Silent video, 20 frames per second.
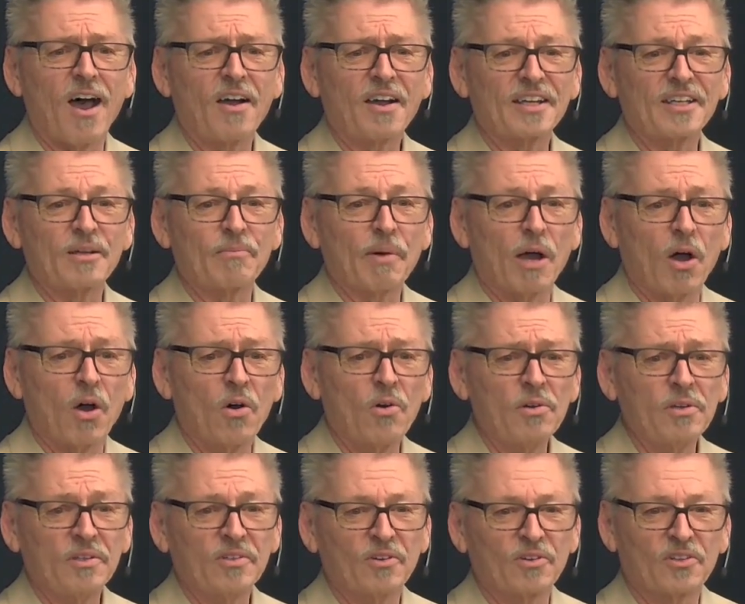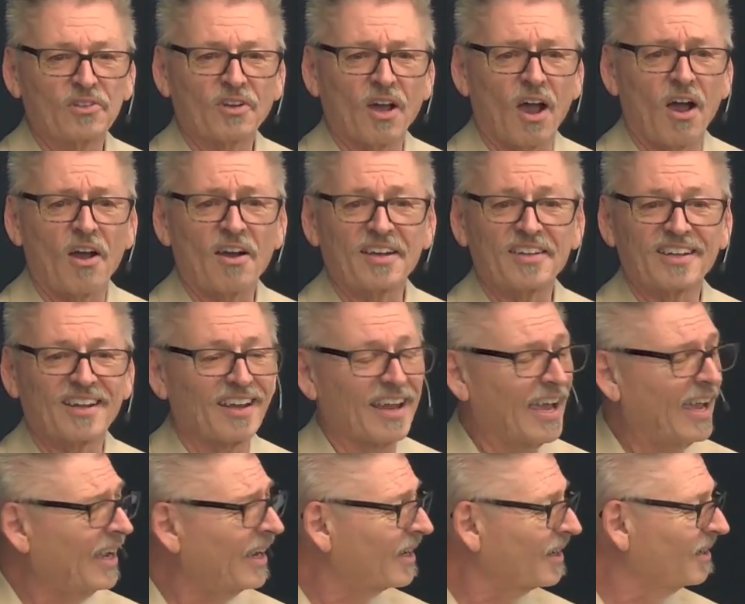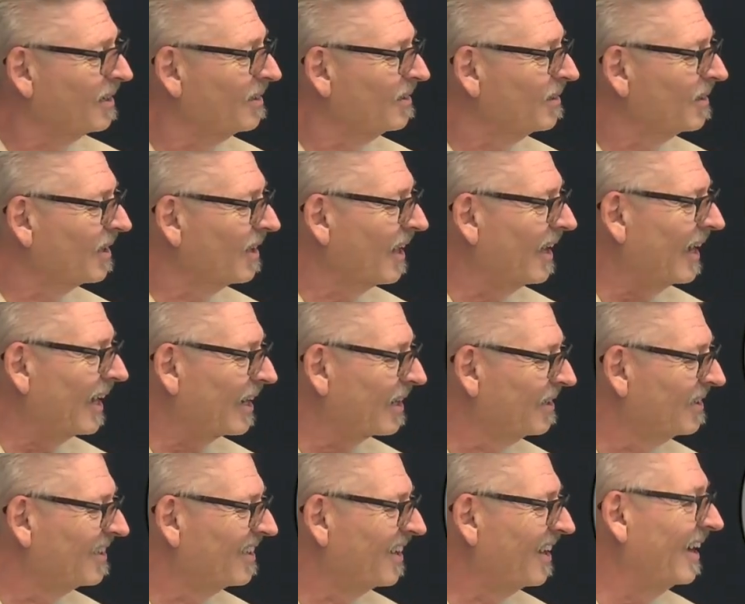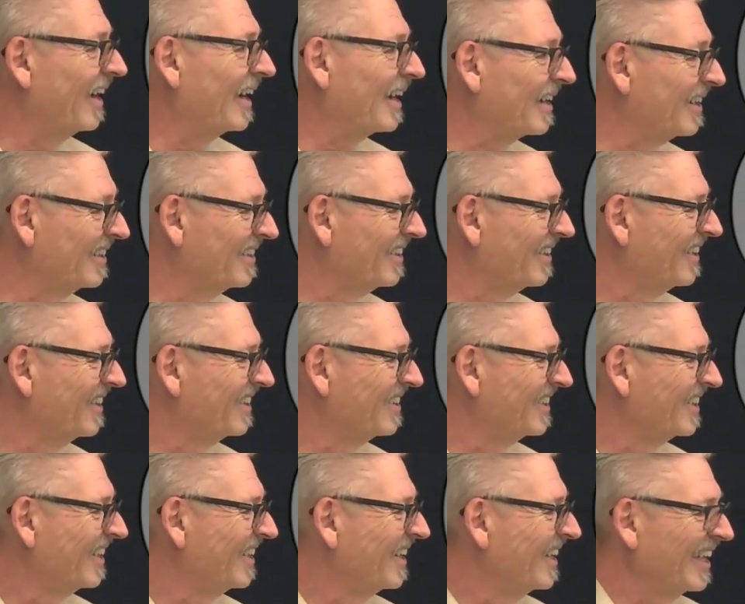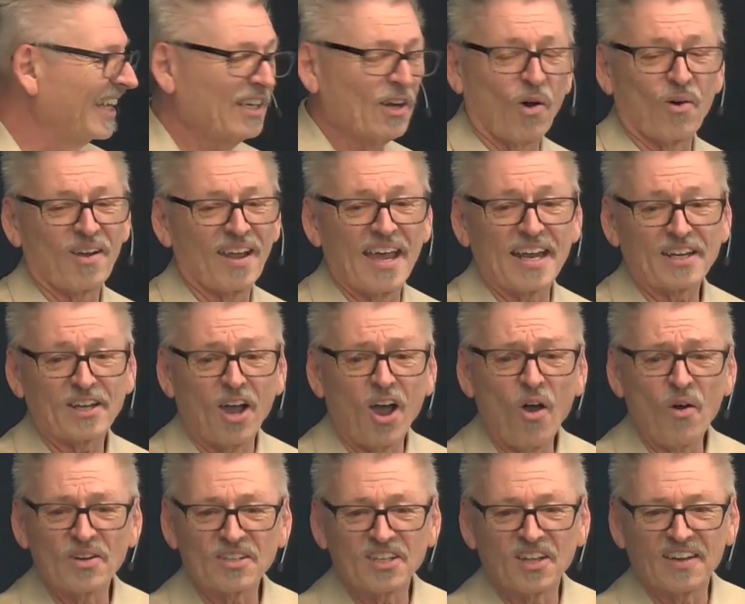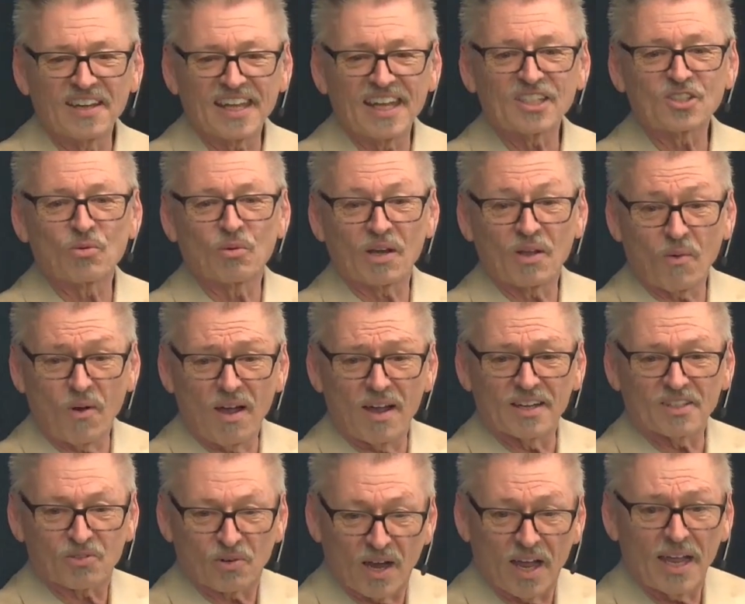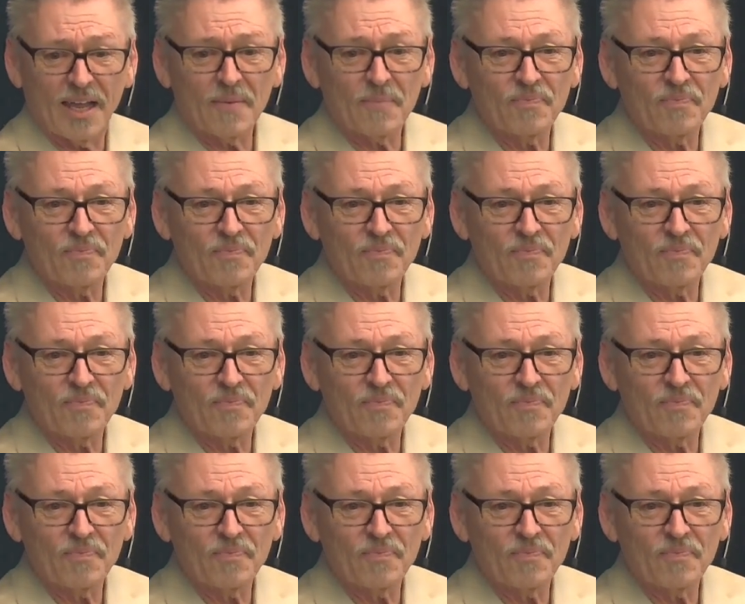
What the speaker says: in the bone or the dog in the lake? Lake, leg. He don't let go until he gets what he wants, right?